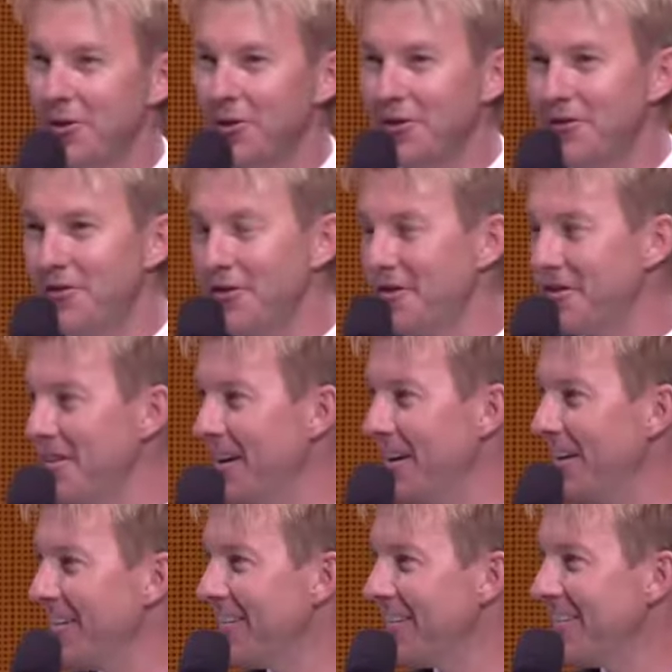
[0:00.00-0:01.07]
good for a
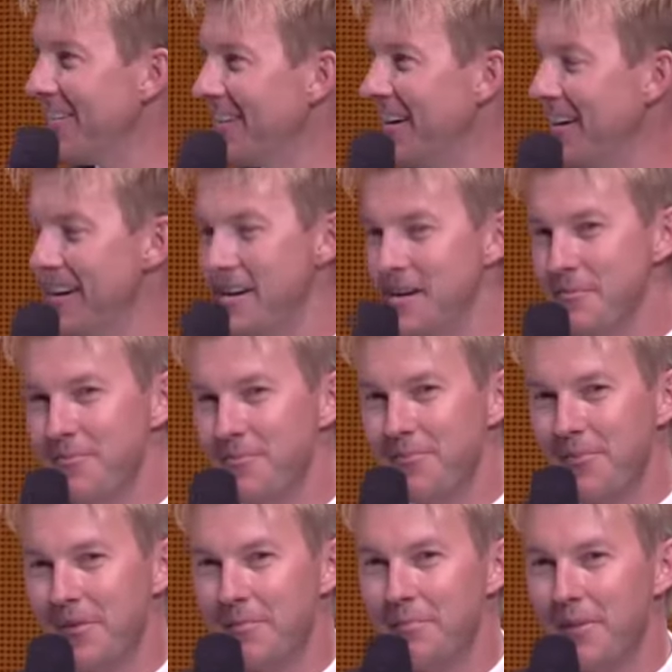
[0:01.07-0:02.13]
start,
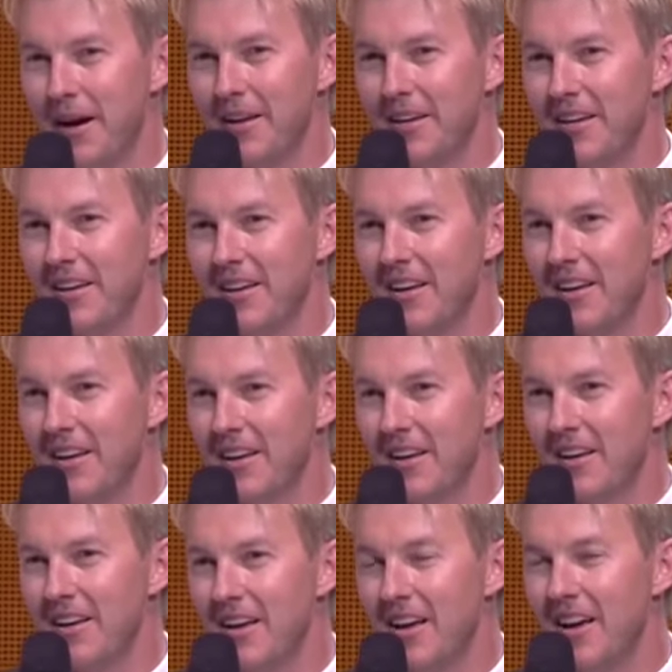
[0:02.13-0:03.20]
but
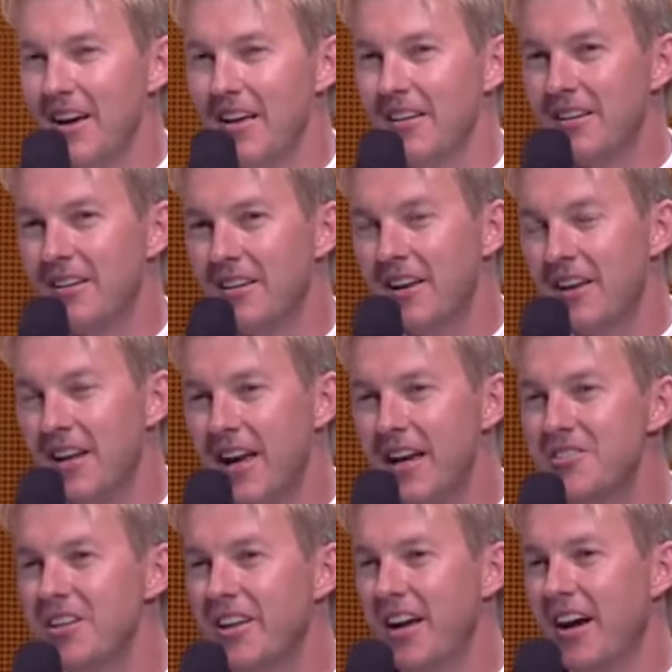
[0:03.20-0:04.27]
it
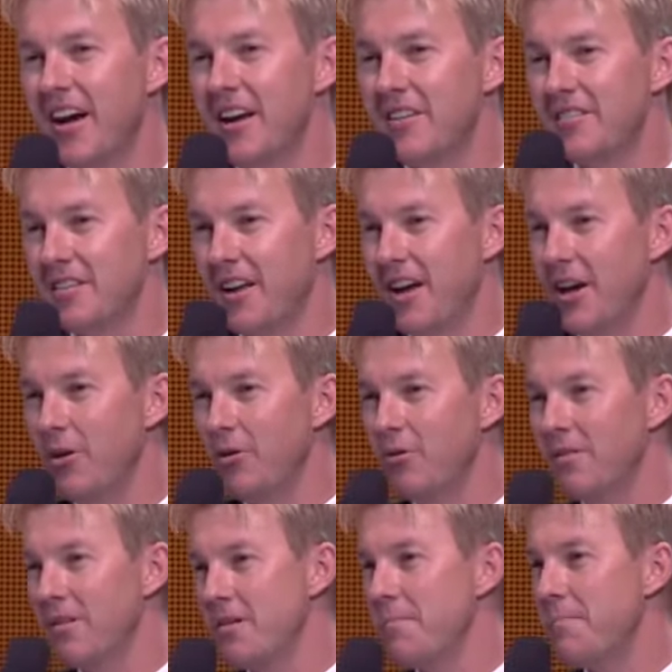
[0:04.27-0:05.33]
educates, it
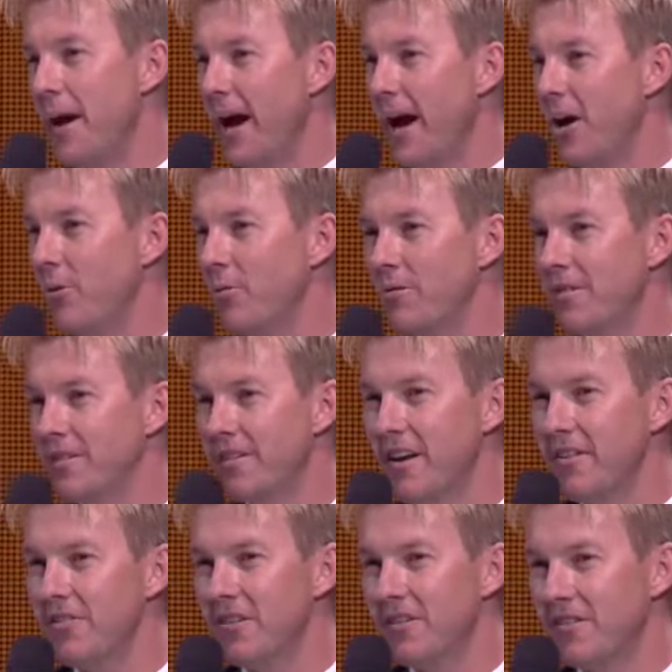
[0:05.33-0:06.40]
heals, it empowers, it
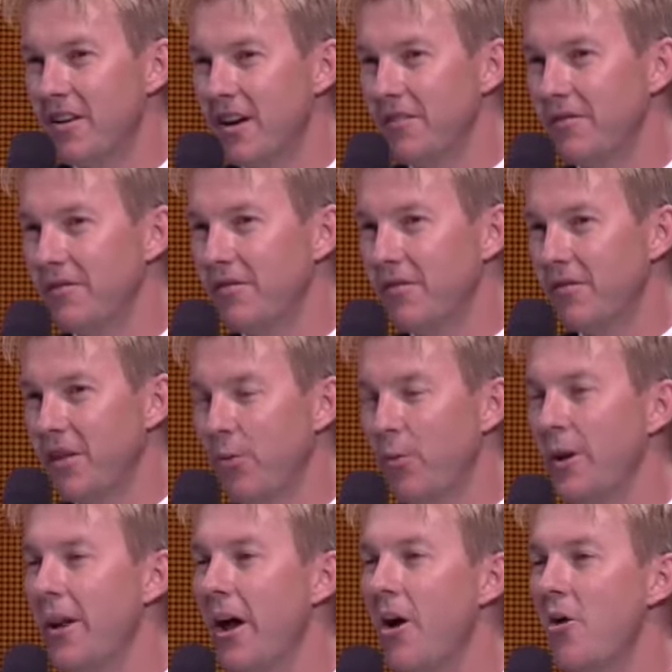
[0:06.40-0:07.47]
does the stuff that
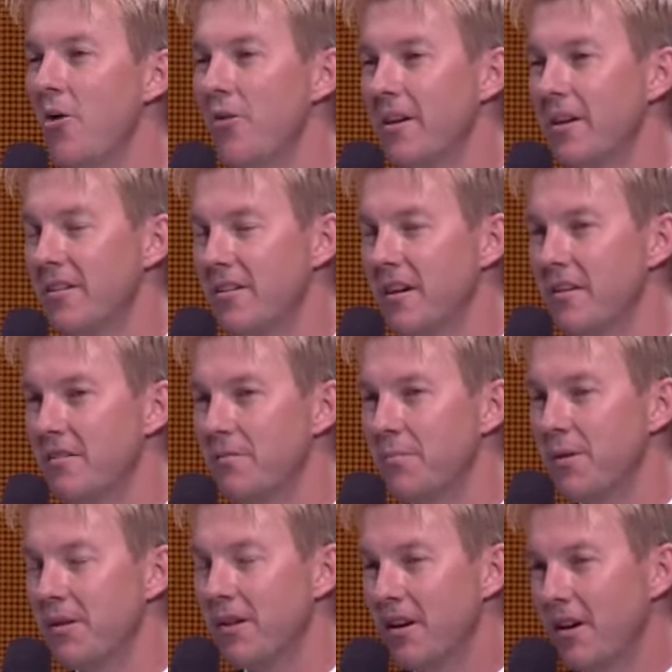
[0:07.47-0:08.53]
we know that it does.
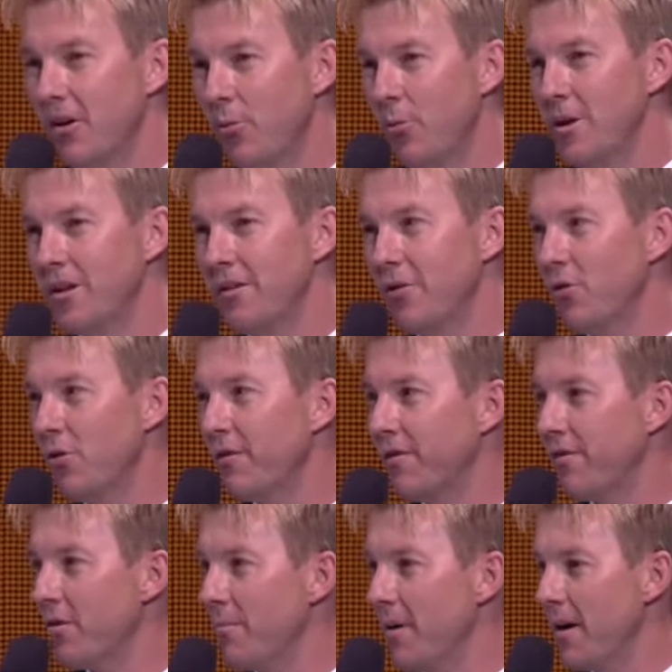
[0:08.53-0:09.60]
But when you talk
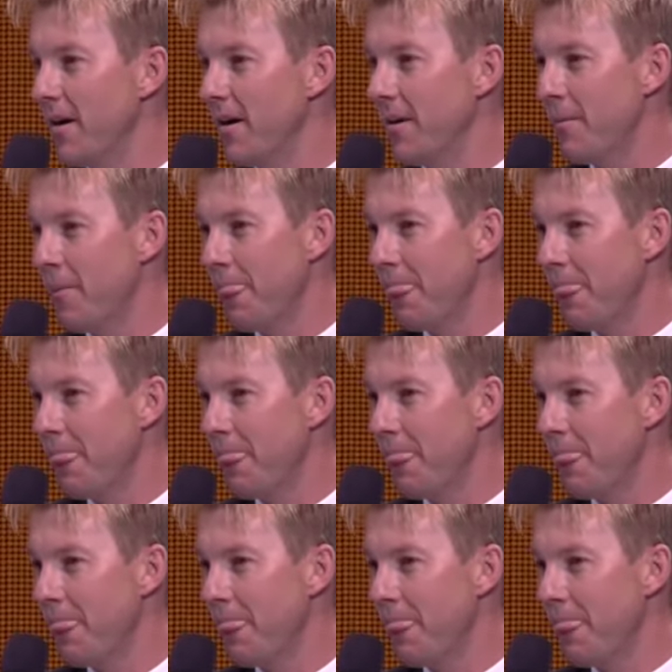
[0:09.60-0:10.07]
from a